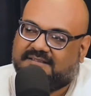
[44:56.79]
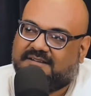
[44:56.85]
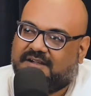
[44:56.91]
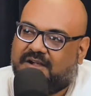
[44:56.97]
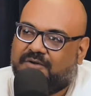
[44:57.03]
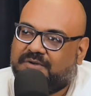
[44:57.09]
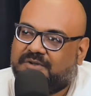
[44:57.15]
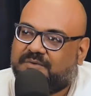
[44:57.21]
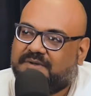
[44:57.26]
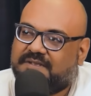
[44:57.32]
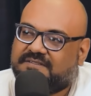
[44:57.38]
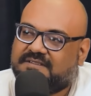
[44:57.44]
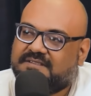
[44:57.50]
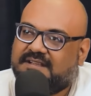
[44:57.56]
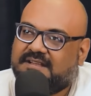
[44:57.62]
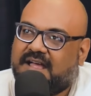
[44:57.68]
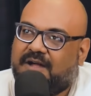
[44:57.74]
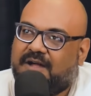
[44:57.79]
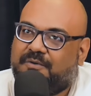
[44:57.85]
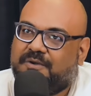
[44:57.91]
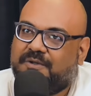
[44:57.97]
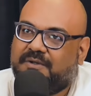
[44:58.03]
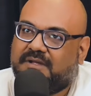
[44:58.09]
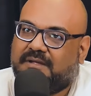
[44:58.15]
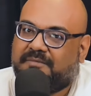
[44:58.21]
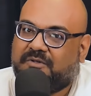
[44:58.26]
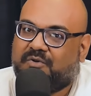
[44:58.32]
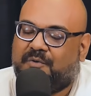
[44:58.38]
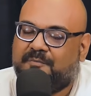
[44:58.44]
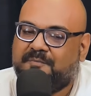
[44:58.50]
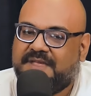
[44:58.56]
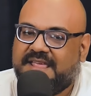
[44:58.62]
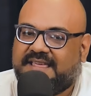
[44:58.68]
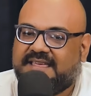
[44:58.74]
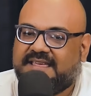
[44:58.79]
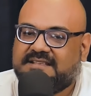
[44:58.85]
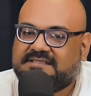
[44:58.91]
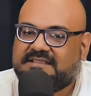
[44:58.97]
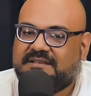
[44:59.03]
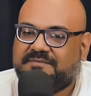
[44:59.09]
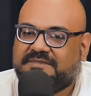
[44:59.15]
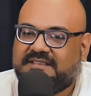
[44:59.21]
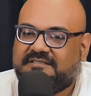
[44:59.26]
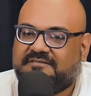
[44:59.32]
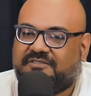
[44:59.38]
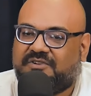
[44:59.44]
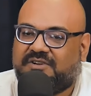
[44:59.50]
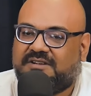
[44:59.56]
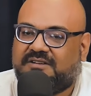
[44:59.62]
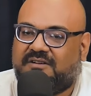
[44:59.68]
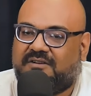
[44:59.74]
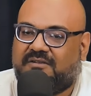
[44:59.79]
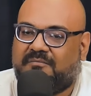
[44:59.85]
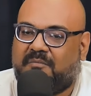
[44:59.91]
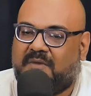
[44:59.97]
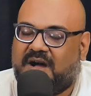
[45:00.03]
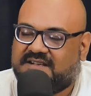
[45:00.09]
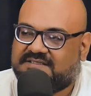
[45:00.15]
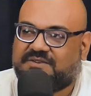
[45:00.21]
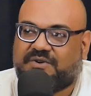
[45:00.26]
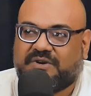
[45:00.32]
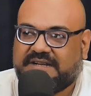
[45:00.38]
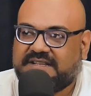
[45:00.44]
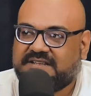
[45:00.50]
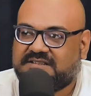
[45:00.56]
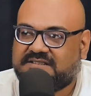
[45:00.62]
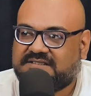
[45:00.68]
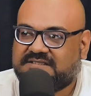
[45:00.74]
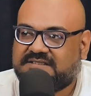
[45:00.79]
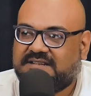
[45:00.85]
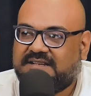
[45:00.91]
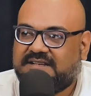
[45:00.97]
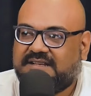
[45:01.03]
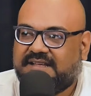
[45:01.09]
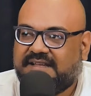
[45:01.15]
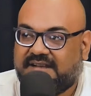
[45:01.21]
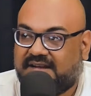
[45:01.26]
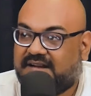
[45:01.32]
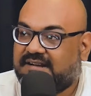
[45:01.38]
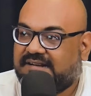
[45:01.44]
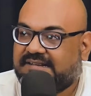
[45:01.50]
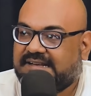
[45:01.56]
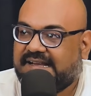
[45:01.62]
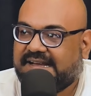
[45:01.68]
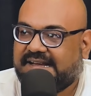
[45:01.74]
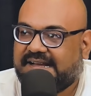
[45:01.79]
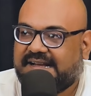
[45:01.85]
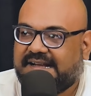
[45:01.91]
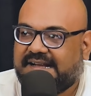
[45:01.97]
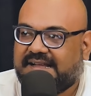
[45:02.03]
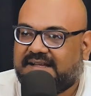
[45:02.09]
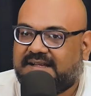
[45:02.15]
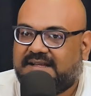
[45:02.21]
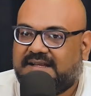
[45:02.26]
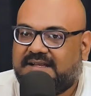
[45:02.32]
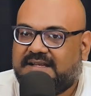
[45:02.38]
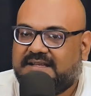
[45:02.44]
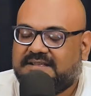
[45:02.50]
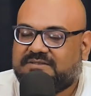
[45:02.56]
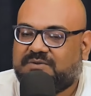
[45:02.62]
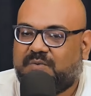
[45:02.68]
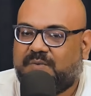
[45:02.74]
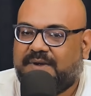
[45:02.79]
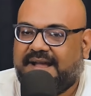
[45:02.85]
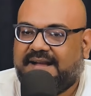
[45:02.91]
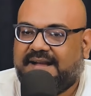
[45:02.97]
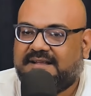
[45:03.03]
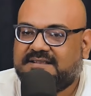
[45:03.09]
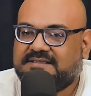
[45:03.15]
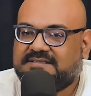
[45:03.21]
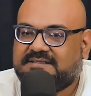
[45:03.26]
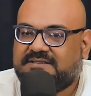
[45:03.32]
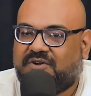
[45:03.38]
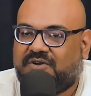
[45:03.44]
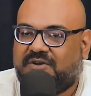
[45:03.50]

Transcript: I ask a counter question? Then how do you're making something for a mass audience in a country like India? So where does